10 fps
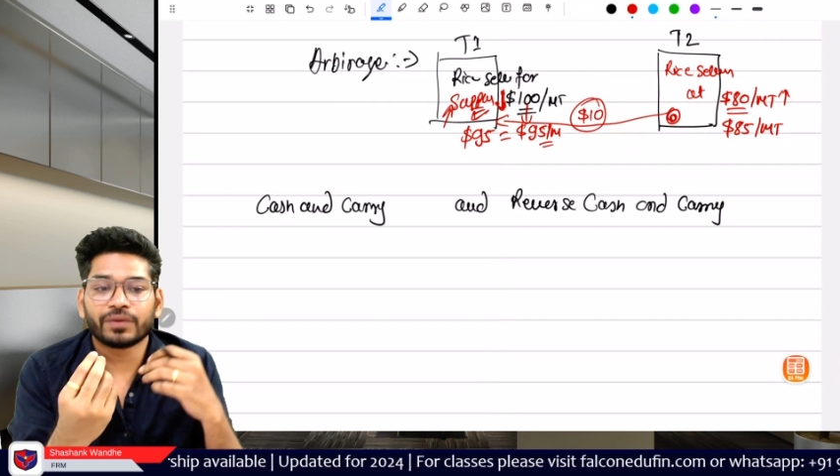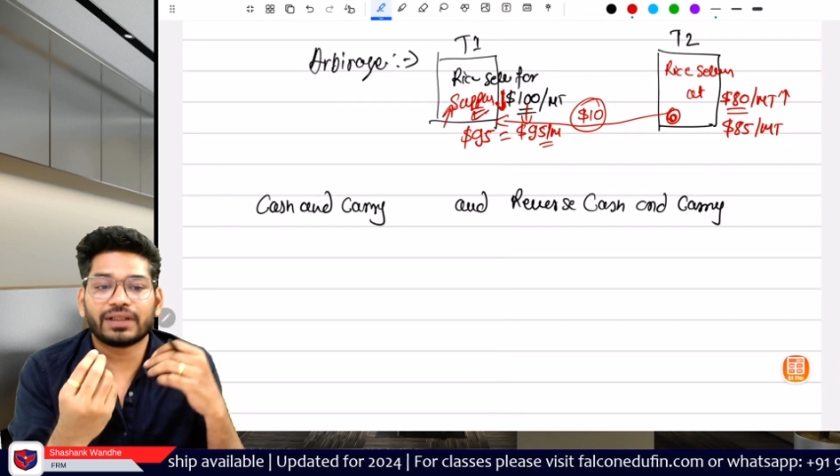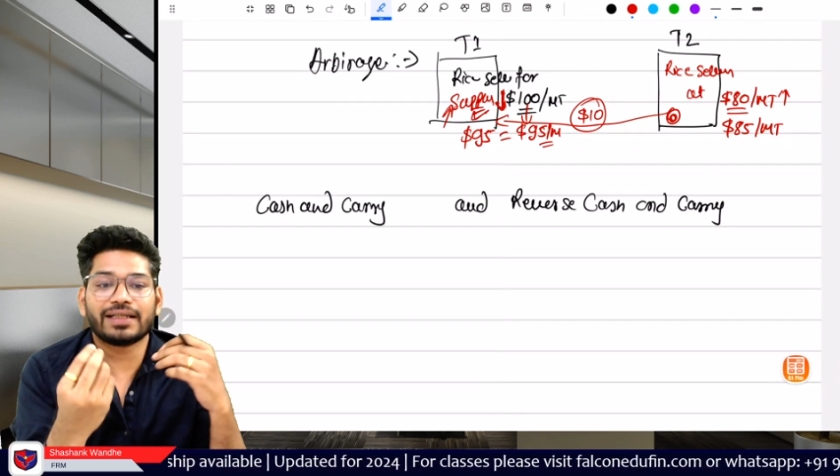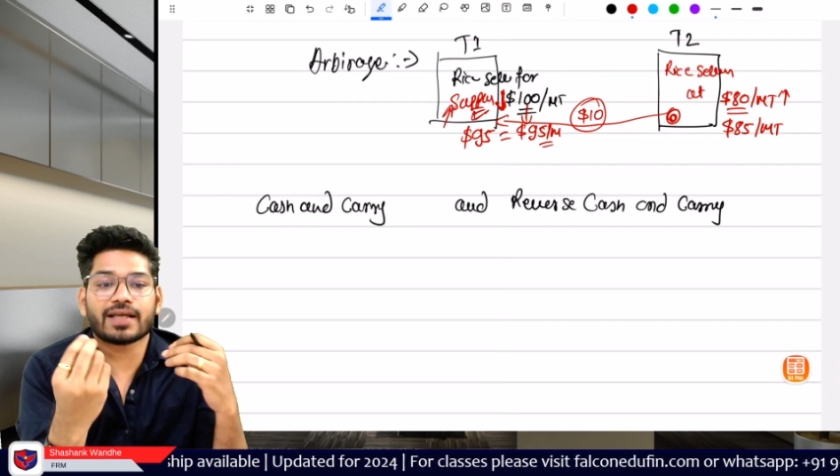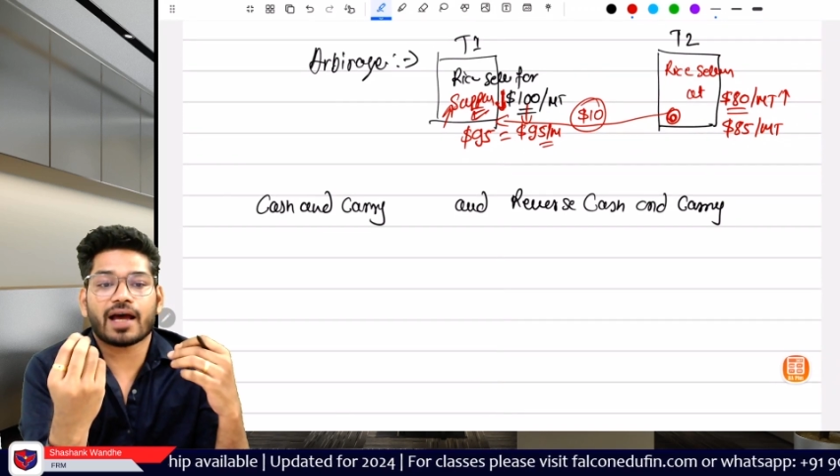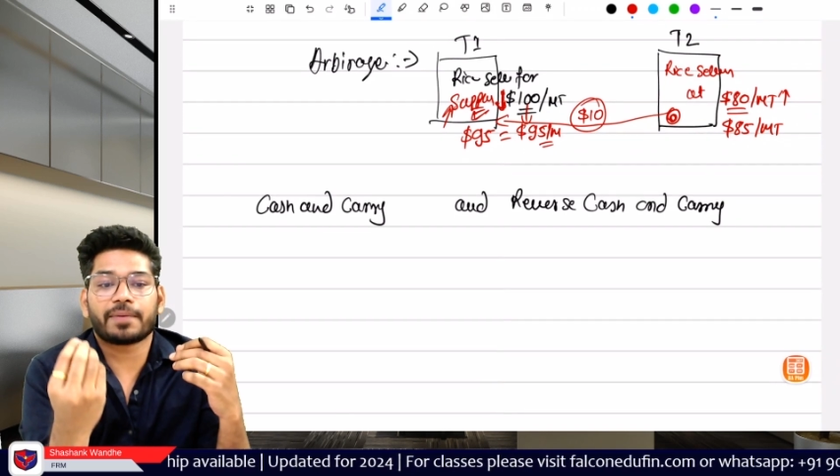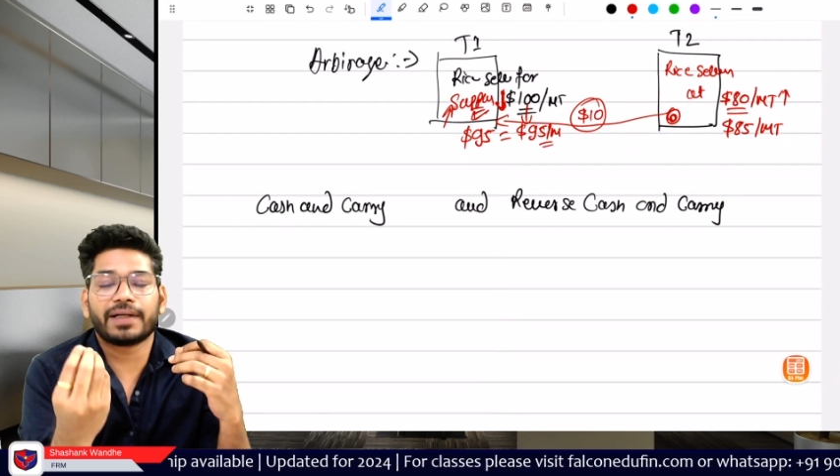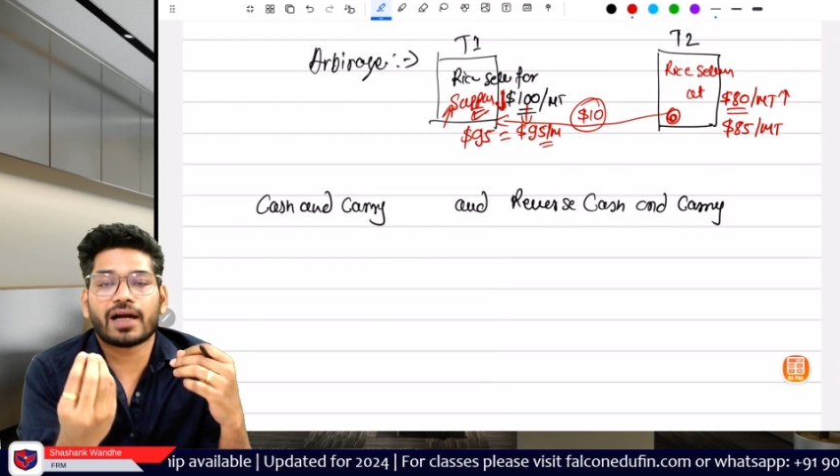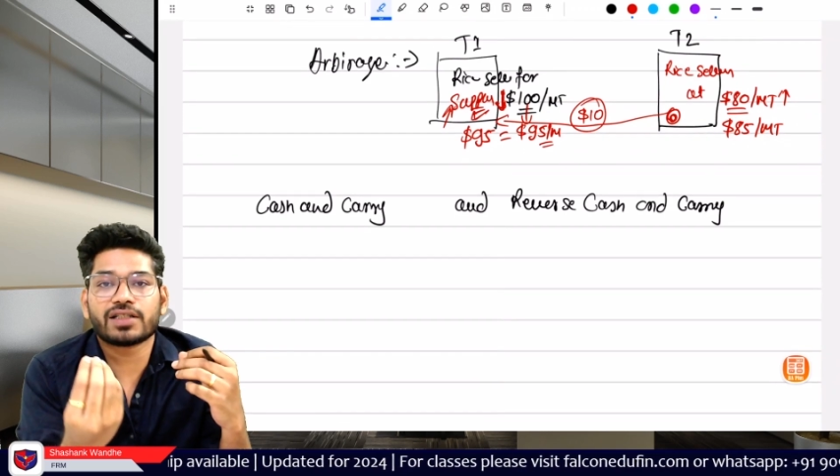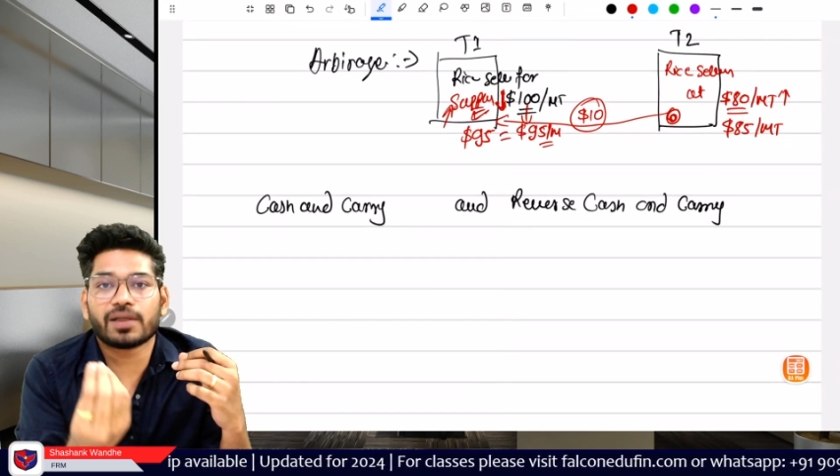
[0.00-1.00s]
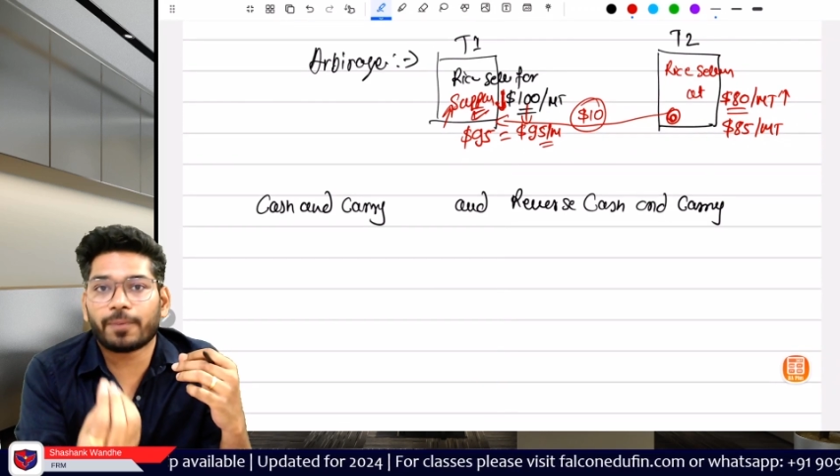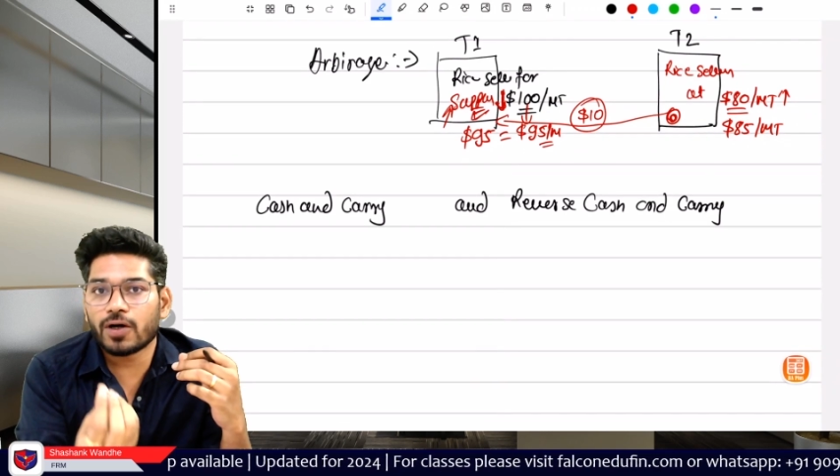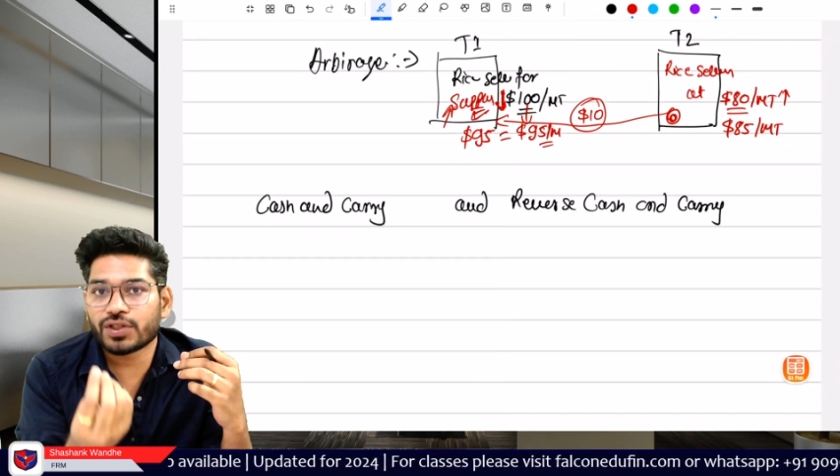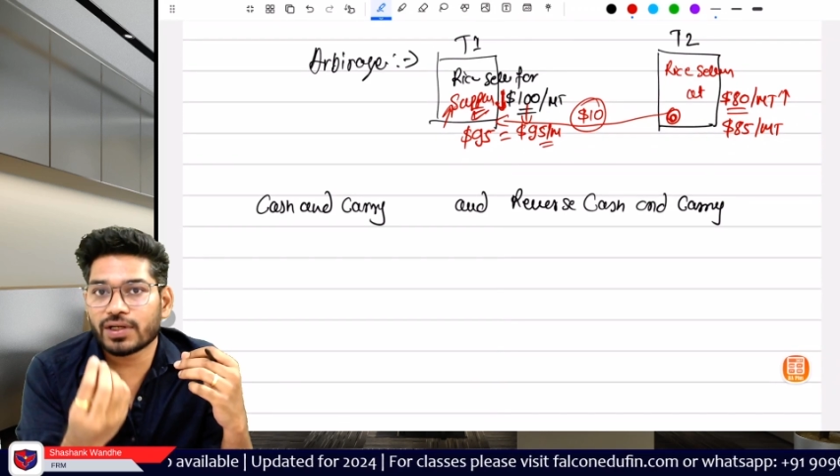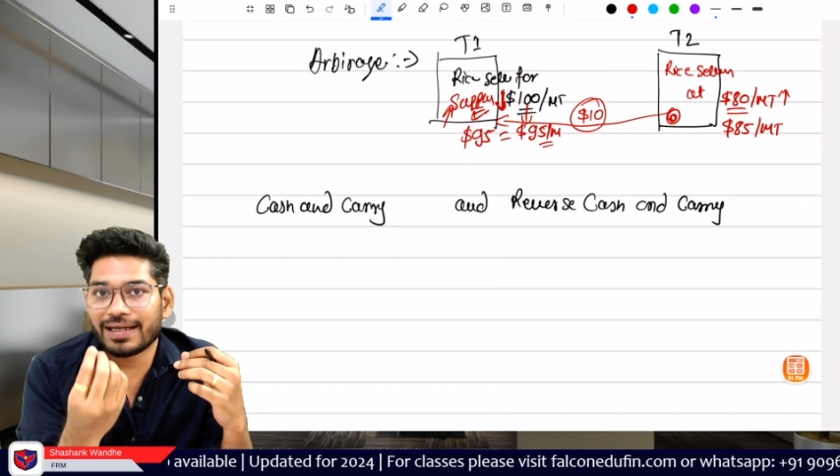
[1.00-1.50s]
these arbitrage
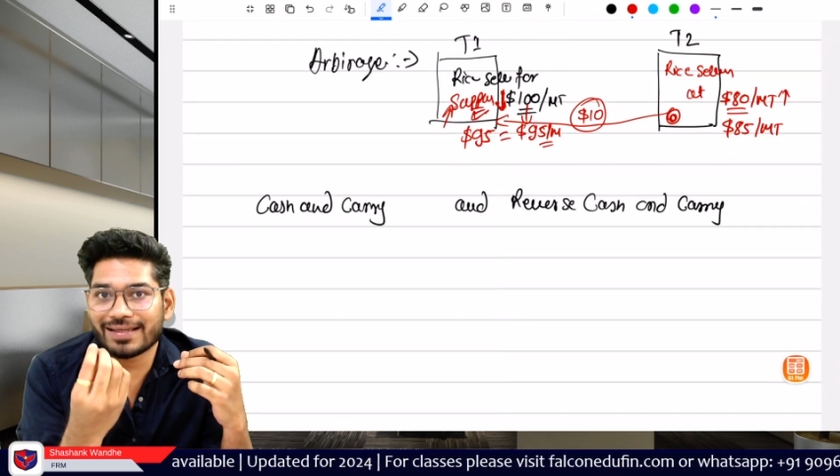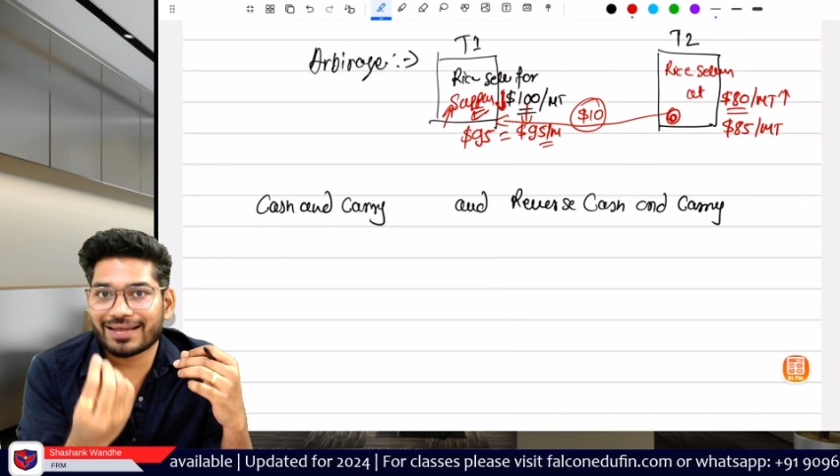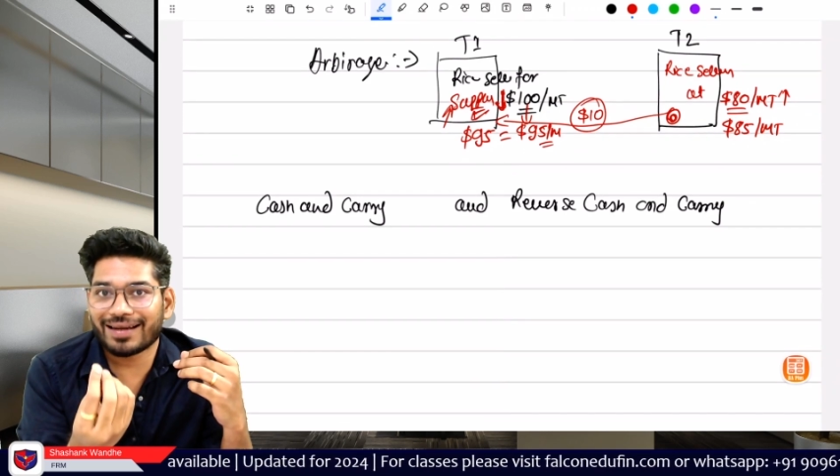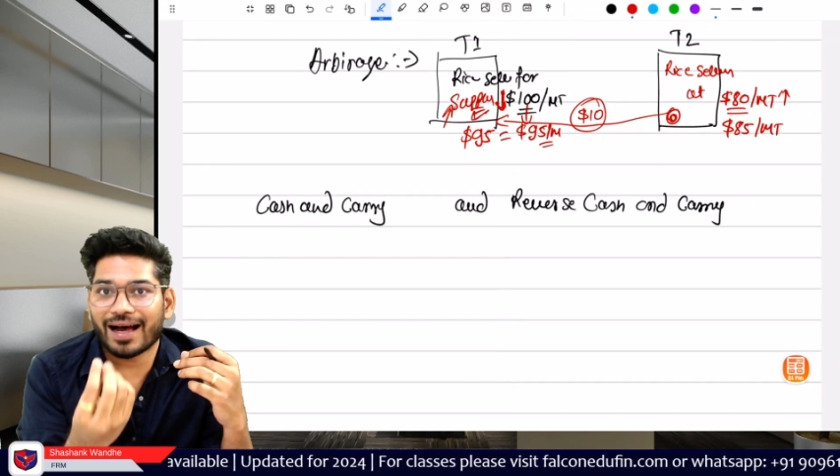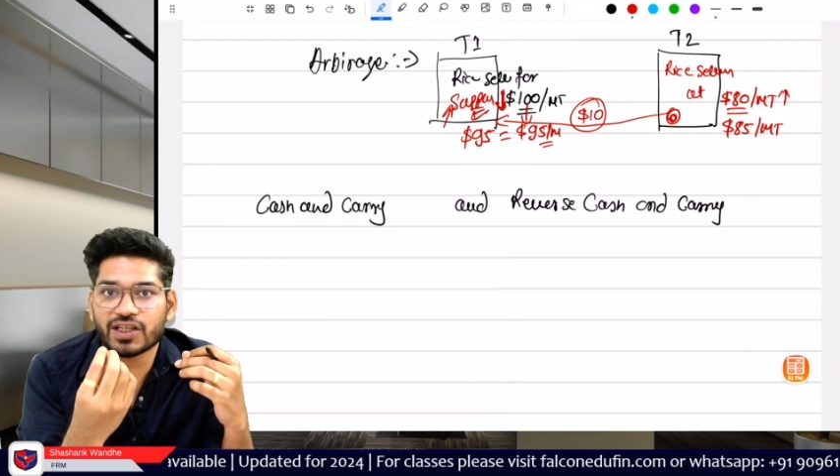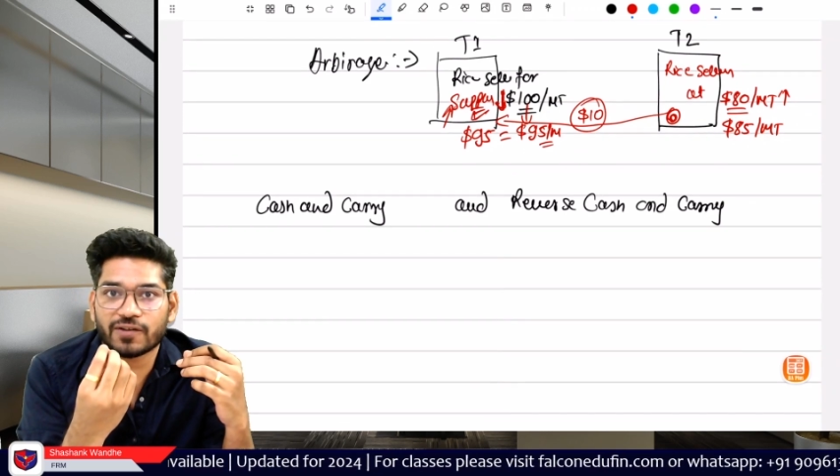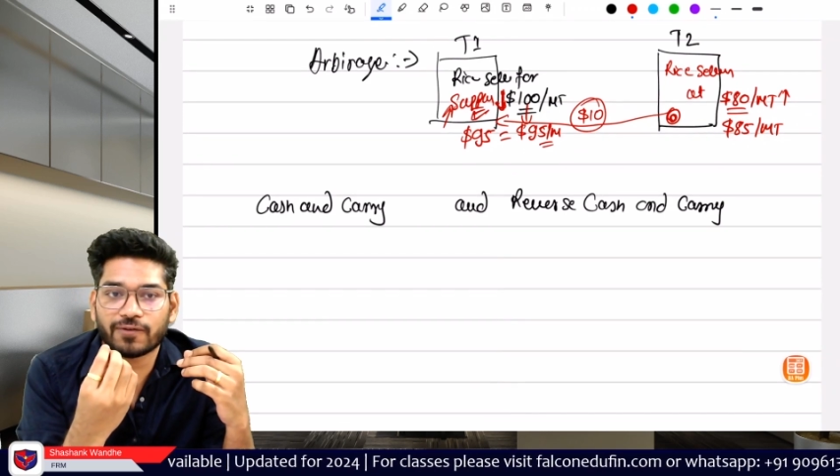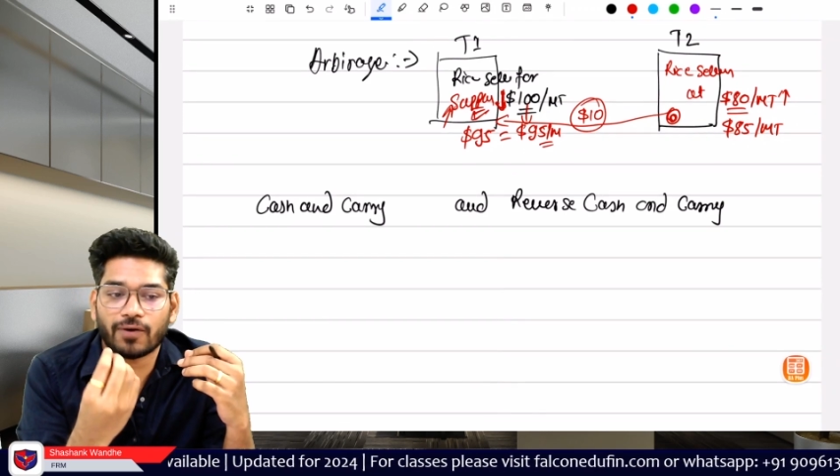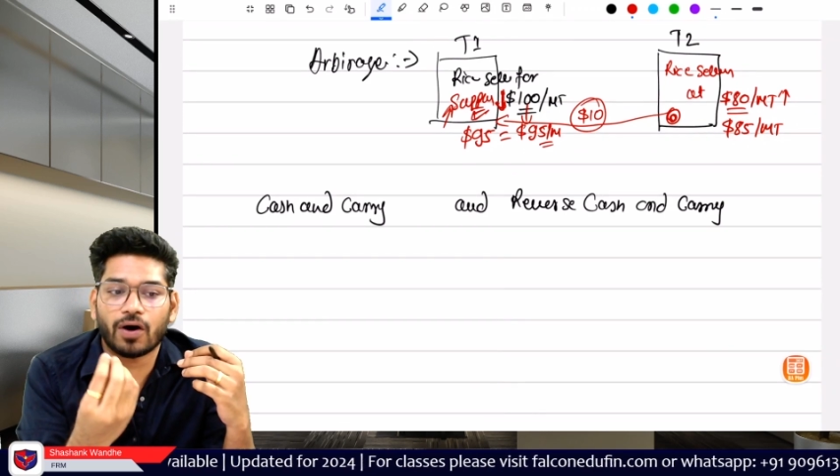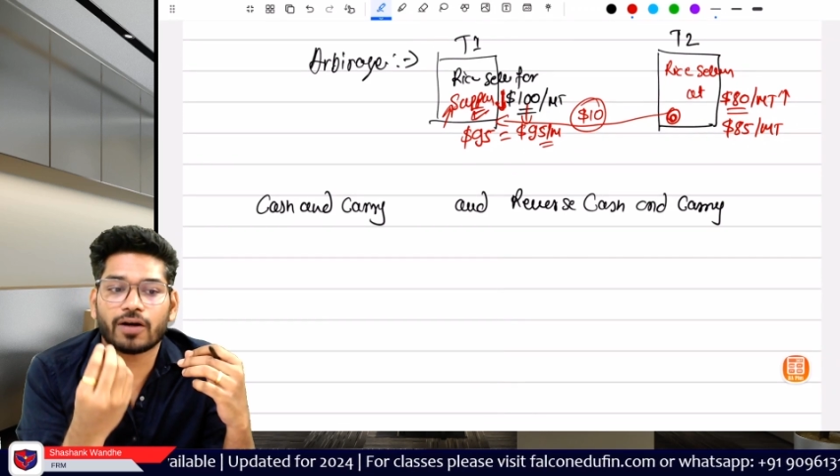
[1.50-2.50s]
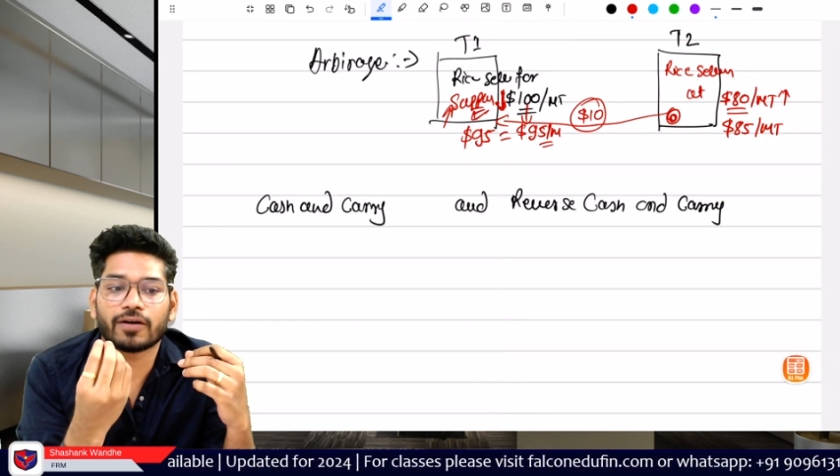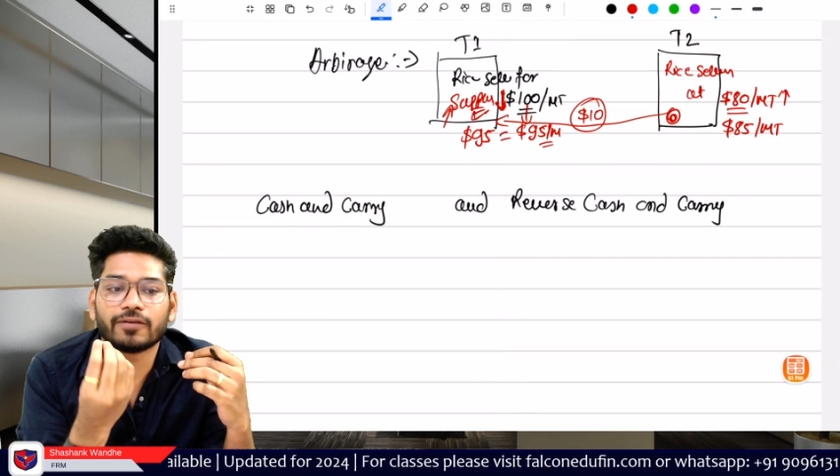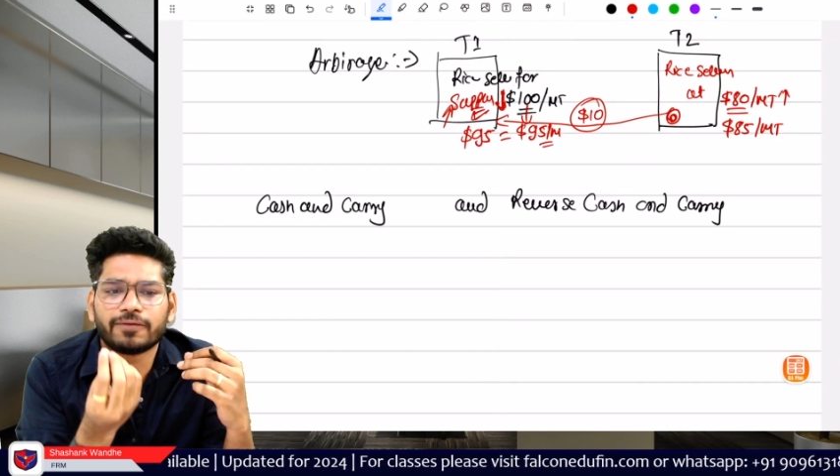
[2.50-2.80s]
opportunities last for